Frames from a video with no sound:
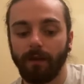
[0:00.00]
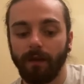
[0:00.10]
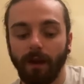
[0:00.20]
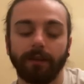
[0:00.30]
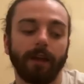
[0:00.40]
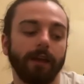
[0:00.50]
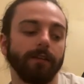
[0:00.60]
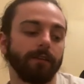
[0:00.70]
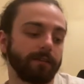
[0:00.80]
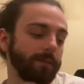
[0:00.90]

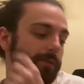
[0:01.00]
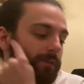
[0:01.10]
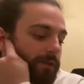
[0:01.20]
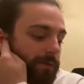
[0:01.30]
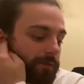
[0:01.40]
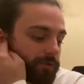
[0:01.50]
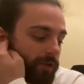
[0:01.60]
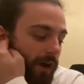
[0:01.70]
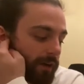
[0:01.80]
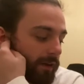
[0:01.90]
Again, keeping
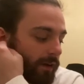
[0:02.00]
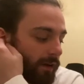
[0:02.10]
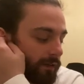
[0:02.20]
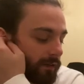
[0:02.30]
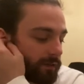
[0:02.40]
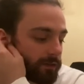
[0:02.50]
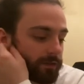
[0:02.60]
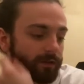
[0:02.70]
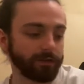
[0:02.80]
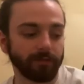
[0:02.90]
track of your ideas
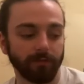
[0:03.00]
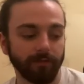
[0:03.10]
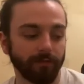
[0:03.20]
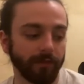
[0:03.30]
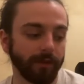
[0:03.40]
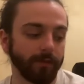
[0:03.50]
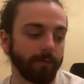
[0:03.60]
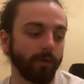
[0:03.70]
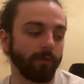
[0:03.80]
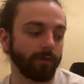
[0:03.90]
is something very
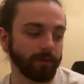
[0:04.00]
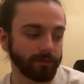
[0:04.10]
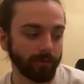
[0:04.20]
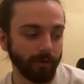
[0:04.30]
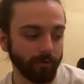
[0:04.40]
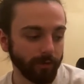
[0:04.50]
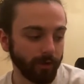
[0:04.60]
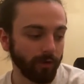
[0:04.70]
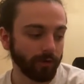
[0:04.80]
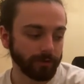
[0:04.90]
important as well,
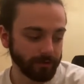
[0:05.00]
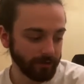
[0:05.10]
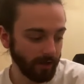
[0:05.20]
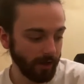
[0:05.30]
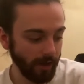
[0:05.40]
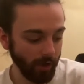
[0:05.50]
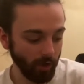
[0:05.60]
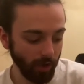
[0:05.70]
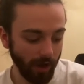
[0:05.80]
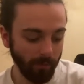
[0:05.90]
because
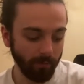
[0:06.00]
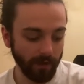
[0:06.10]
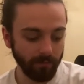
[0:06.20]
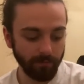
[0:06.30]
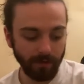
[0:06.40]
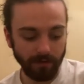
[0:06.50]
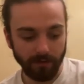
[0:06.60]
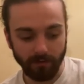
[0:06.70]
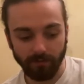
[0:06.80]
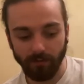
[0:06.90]
it might
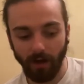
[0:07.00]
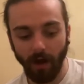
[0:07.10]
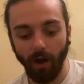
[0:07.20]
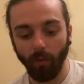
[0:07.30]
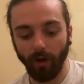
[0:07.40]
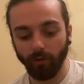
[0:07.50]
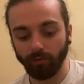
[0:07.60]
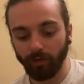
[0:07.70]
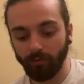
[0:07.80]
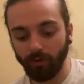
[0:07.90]
be a while
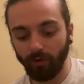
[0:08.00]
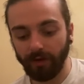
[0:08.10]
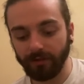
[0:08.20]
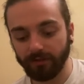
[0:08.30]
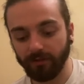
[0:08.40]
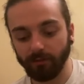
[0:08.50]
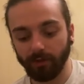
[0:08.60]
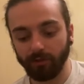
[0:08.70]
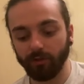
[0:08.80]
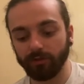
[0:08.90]
down the line
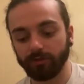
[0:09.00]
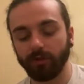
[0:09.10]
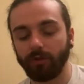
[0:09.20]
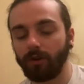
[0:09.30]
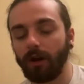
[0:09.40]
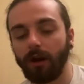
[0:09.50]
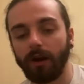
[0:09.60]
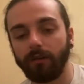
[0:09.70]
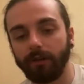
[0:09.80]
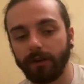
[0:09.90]
someone goes, oh, I
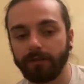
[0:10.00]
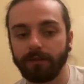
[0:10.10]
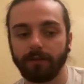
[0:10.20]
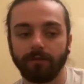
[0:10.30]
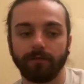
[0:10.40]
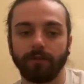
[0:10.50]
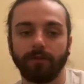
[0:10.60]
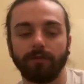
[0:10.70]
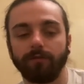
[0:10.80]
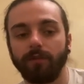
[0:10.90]
have an idea
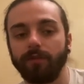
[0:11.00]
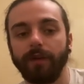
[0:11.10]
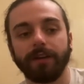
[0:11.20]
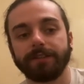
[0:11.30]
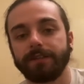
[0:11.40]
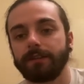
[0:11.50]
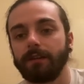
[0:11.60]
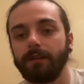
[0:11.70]
for this,